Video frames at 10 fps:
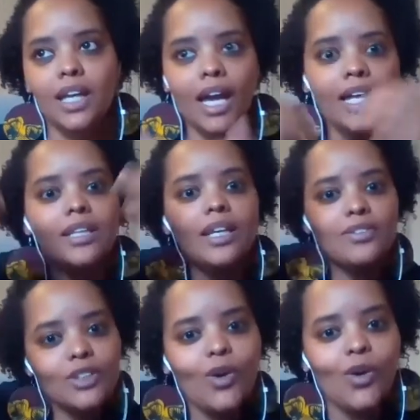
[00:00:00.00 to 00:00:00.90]
I left
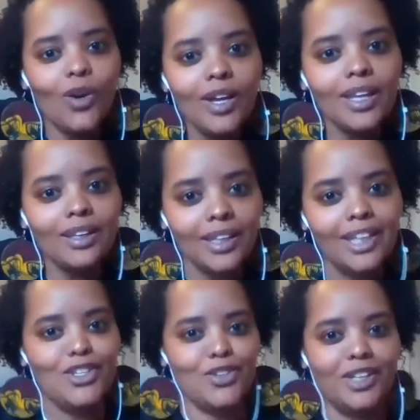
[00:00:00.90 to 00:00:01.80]
a whole other
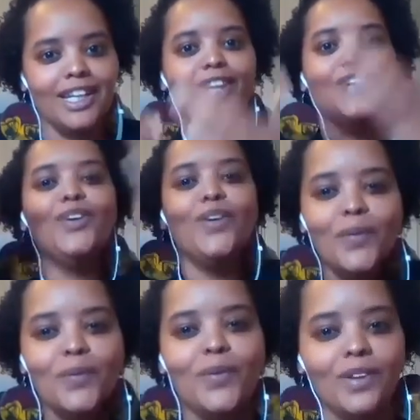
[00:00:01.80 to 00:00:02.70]
country and a
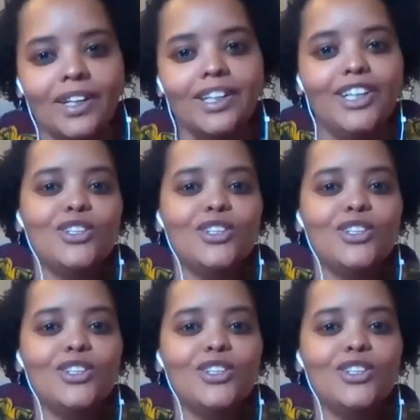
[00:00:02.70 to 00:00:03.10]
whole war,